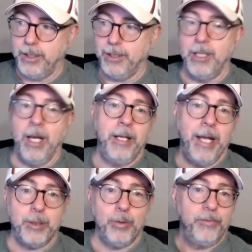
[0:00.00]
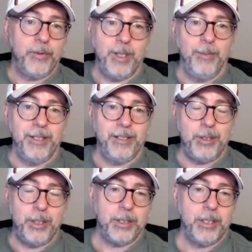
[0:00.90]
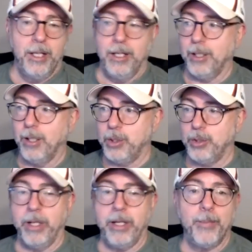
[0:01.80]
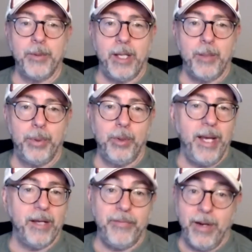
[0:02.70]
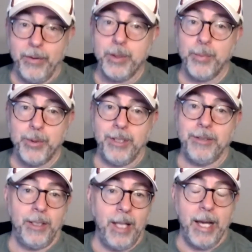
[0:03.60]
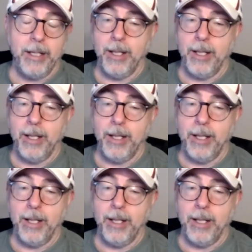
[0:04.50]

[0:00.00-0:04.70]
It's not natural for something to just go straight up without a pullback. five hundred percent is a lot.